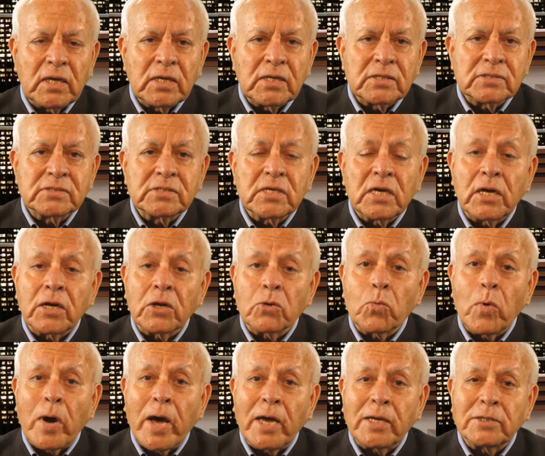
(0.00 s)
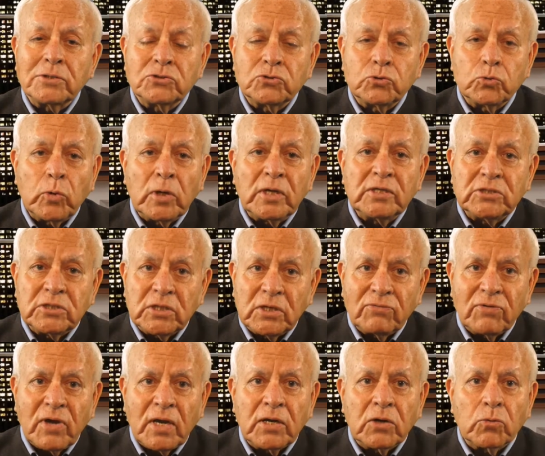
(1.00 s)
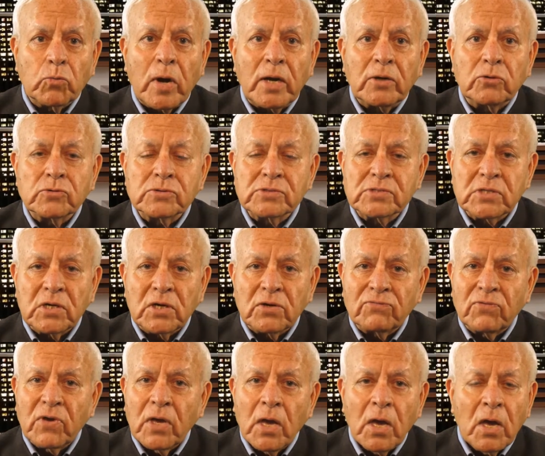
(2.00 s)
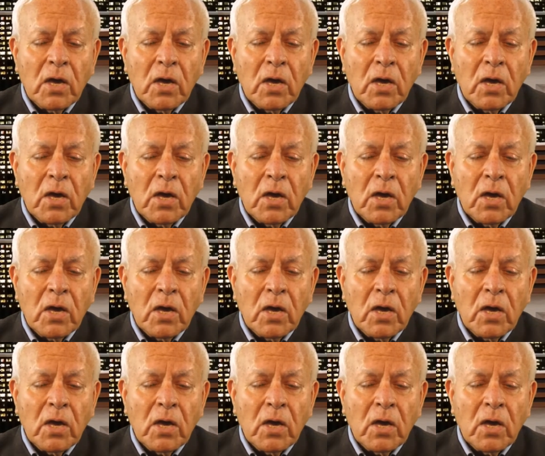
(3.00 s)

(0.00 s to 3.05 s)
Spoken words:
is required to achieve and required to serve.